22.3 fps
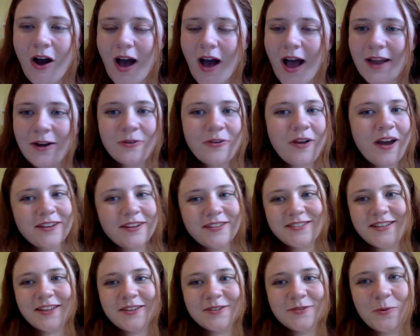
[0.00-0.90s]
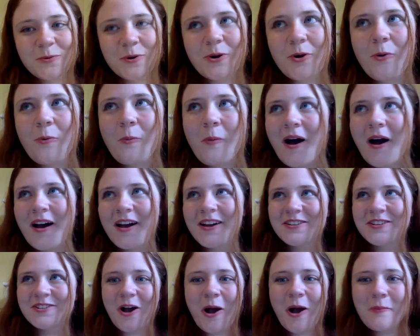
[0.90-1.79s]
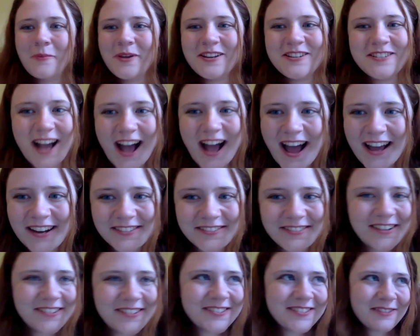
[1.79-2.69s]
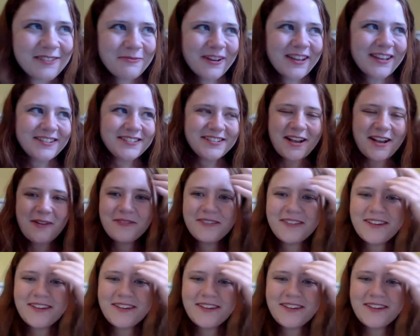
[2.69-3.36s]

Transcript: I don't know how to say this word homage, homage. I don't know. Some homage,